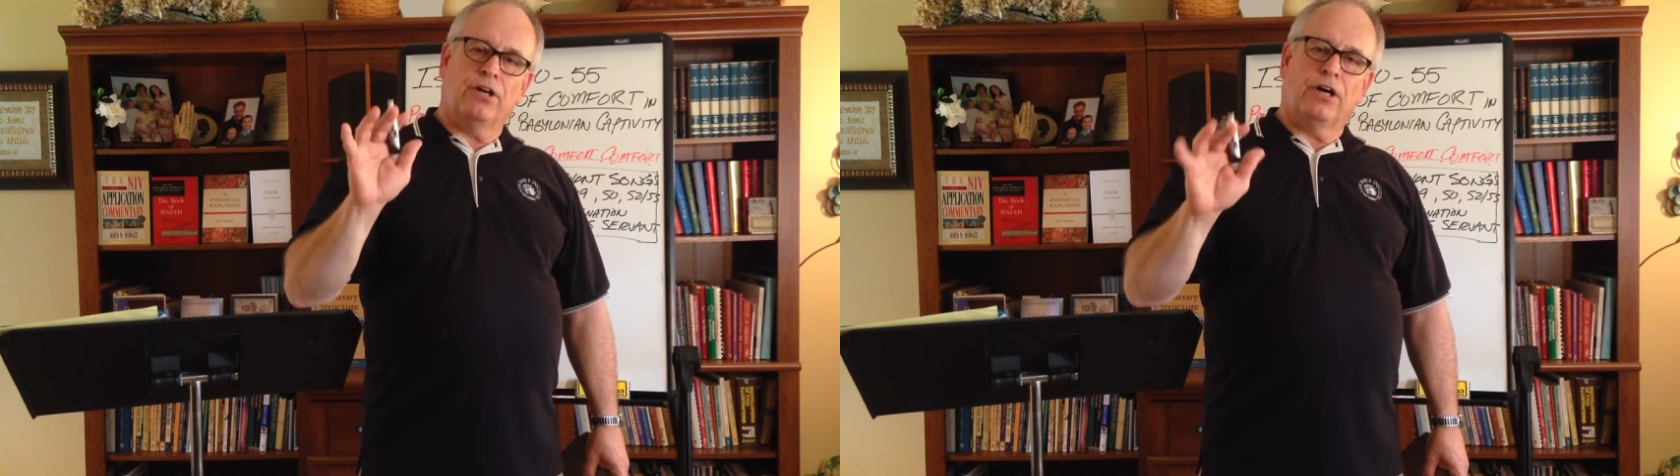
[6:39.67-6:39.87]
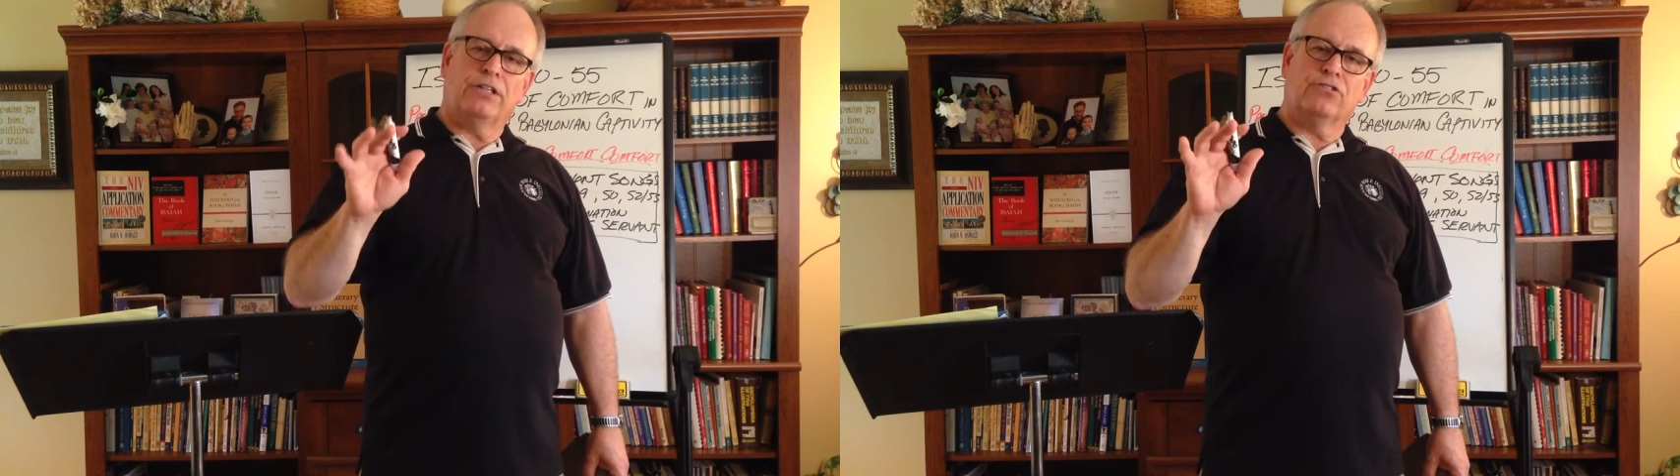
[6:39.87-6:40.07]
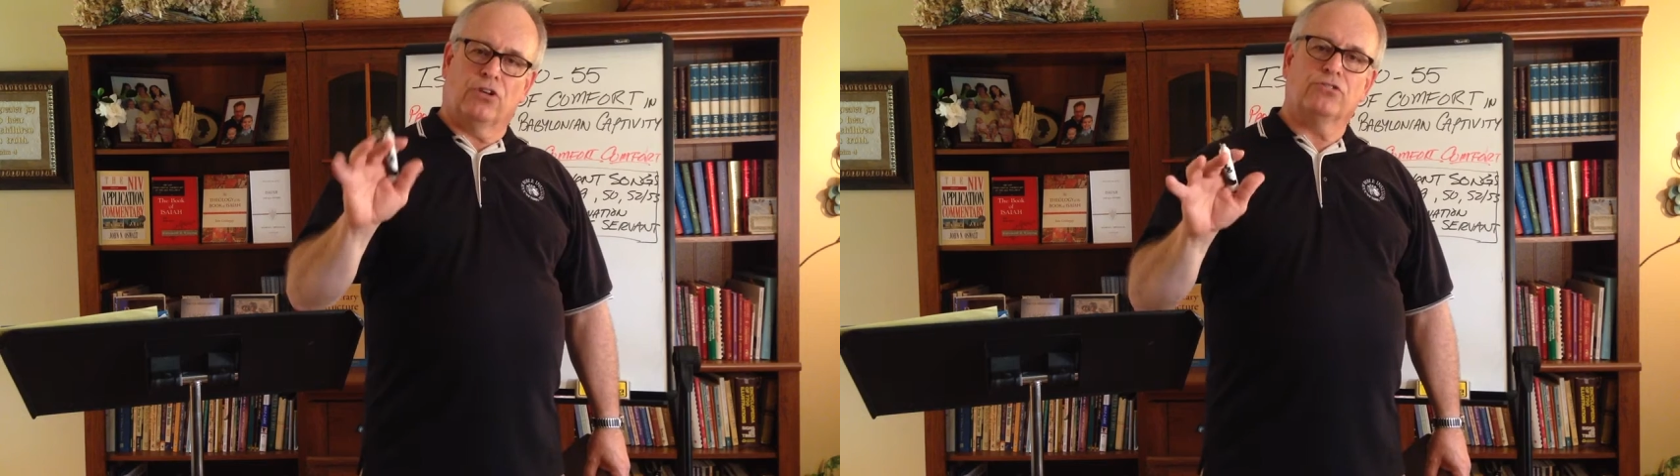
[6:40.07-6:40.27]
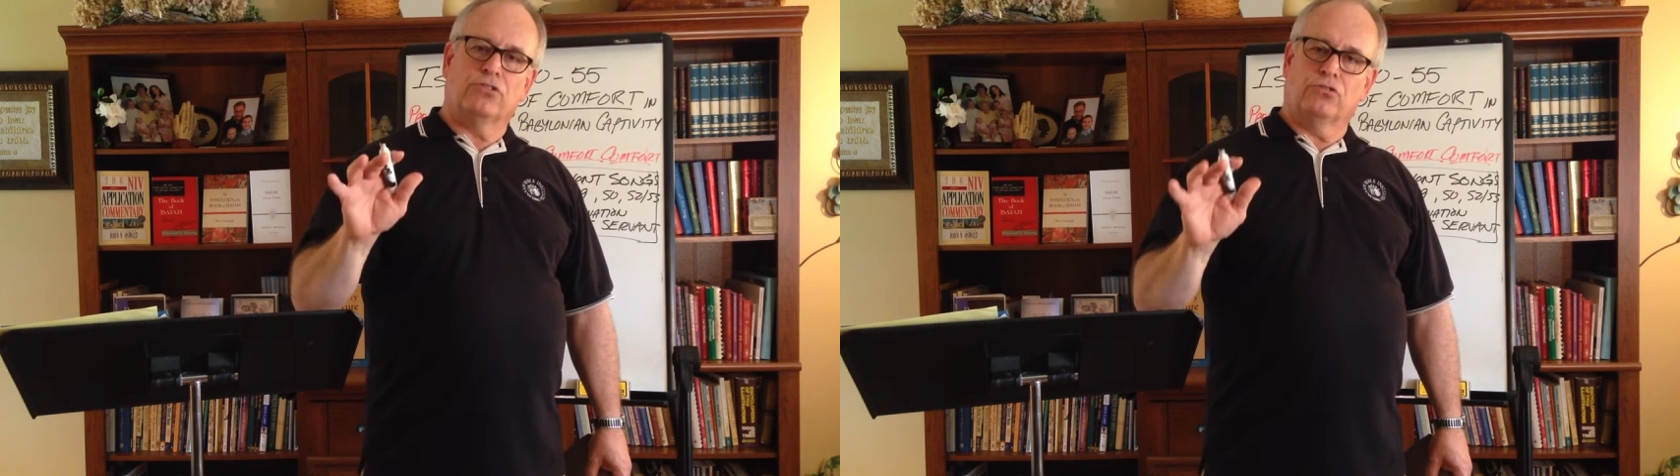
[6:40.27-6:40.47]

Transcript: God is also